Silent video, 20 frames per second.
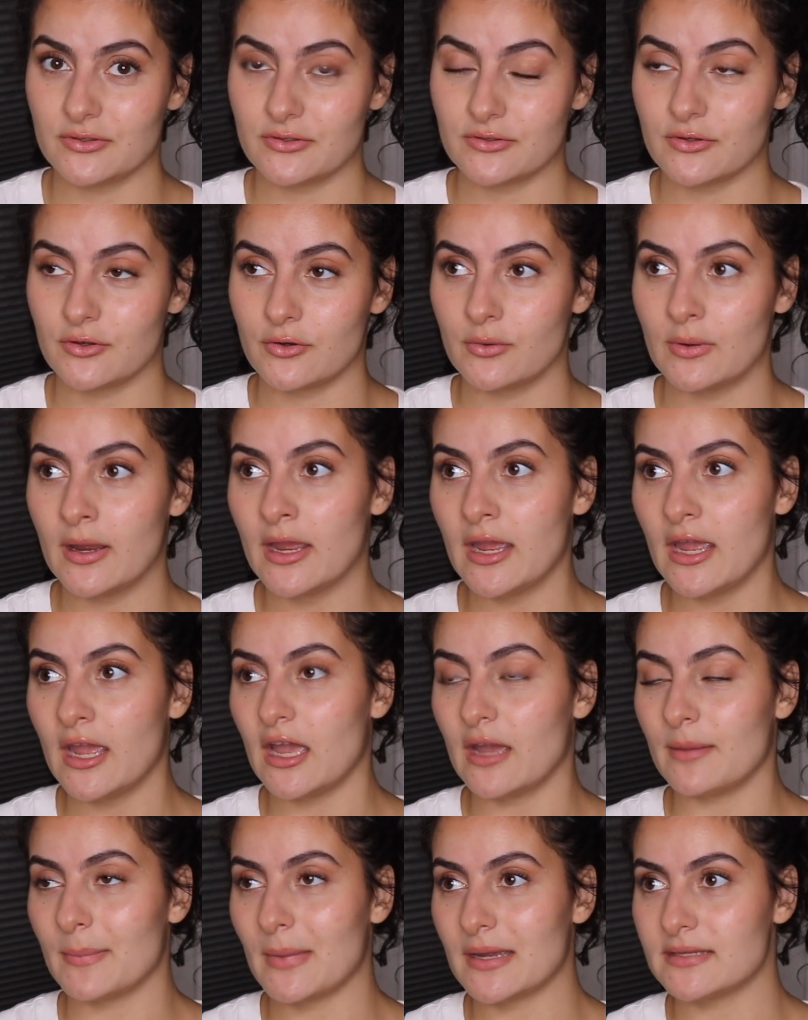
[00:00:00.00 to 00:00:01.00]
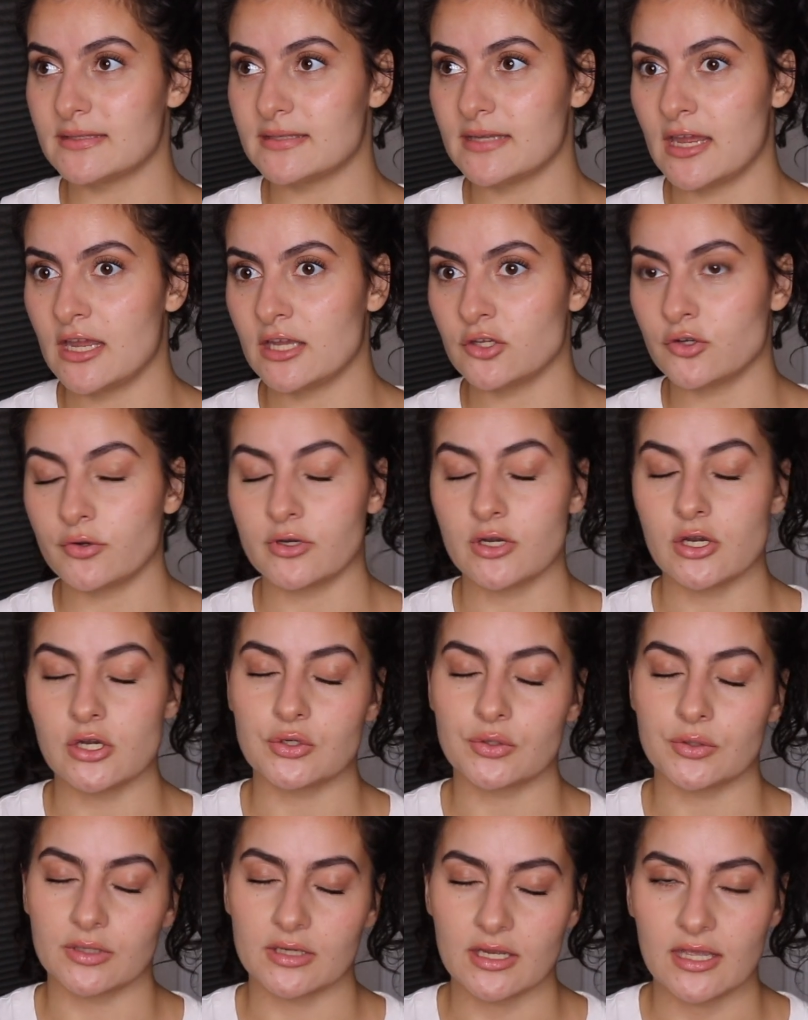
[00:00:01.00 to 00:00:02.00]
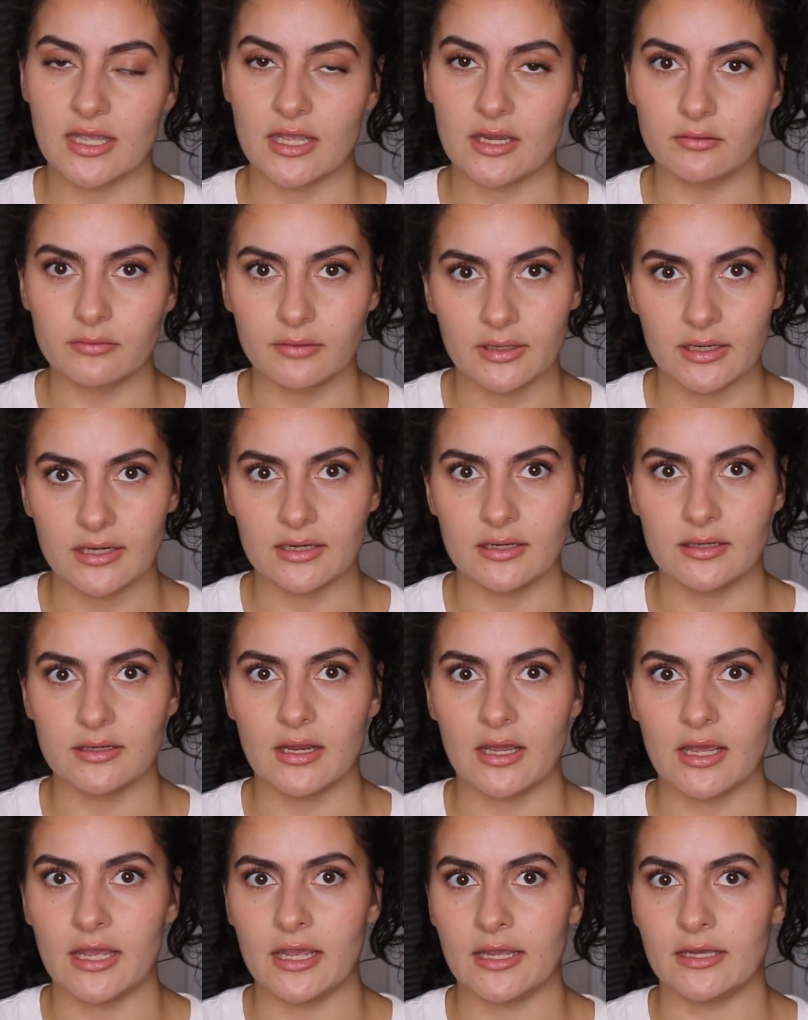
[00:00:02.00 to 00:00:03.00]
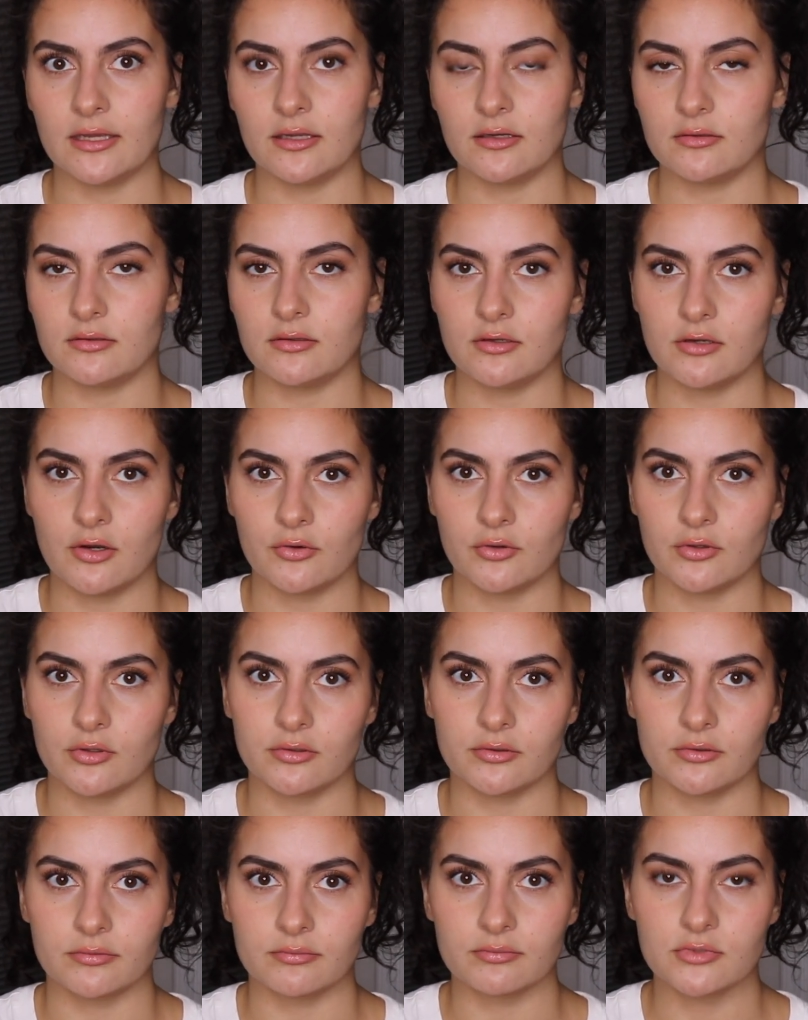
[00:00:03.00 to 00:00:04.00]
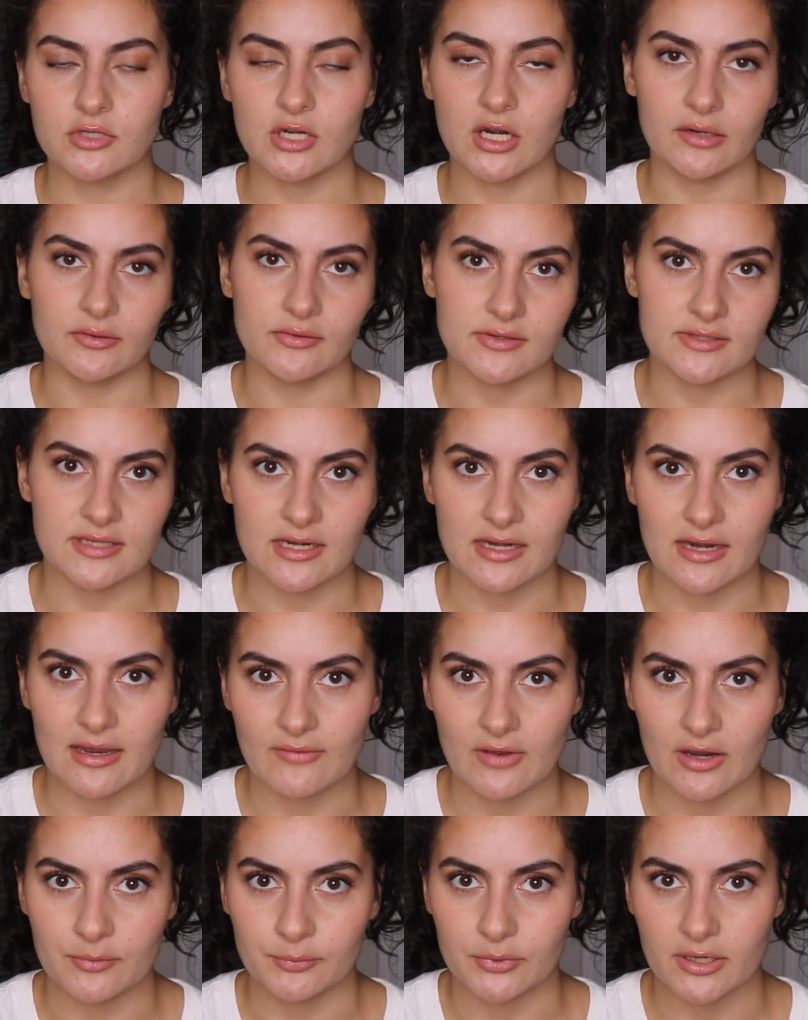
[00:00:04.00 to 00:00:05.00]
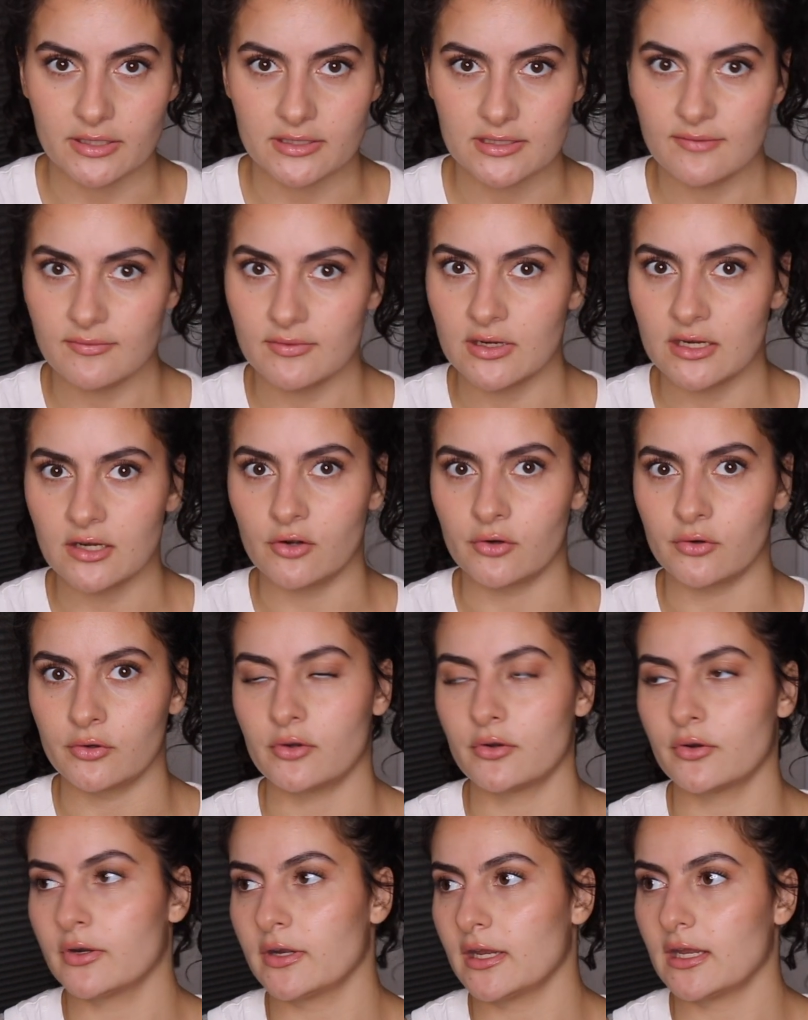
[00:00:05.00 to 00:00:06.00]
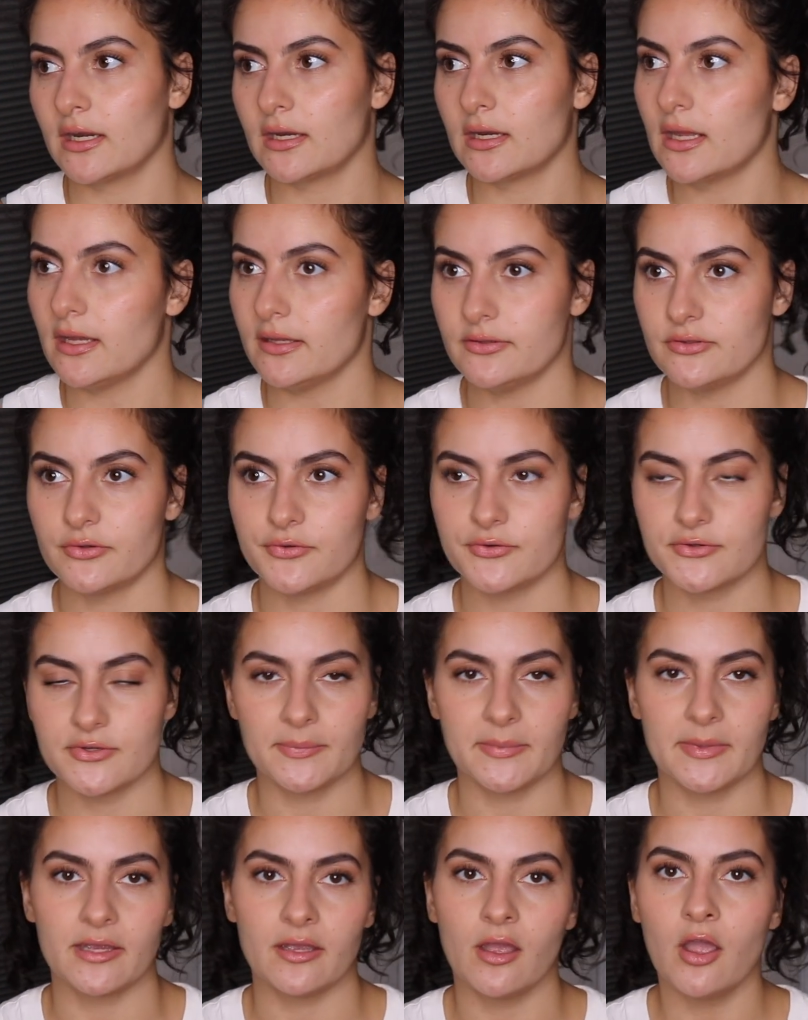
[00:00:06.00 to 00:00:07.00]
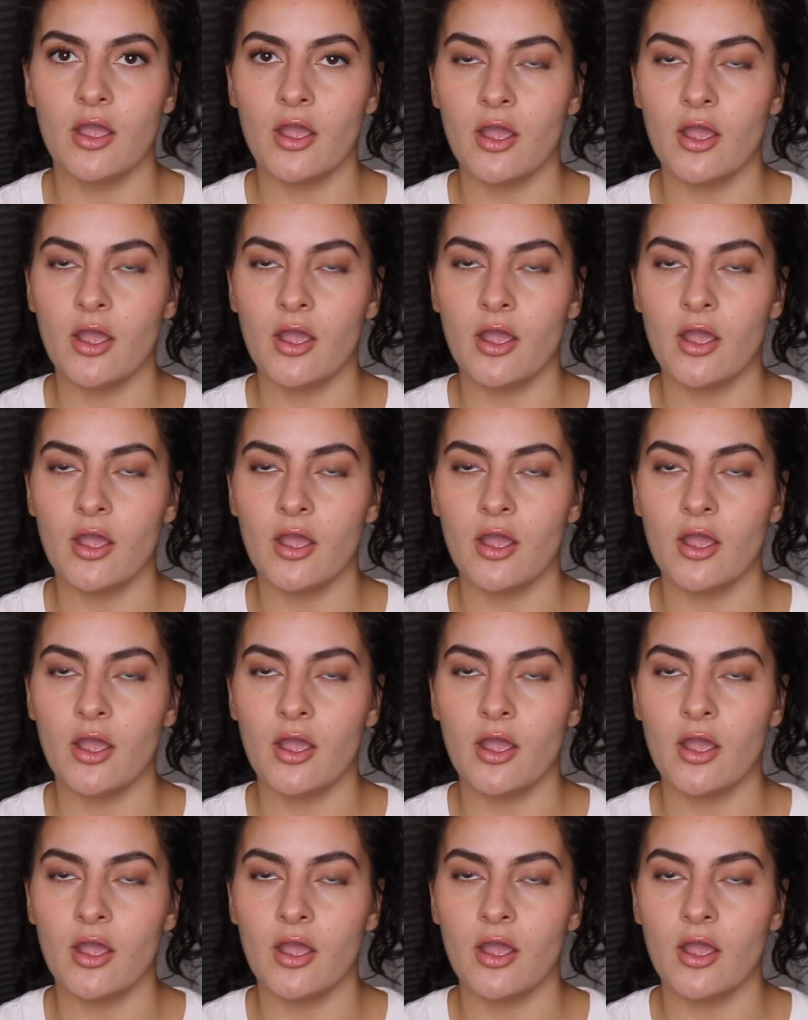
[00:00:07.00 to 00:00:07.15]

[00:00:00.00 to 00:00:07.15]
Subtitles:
So am I saying you're gonna drink a Gatorade and, you know, your child is gonna have hyperactivity or you're gonna get cancer or something?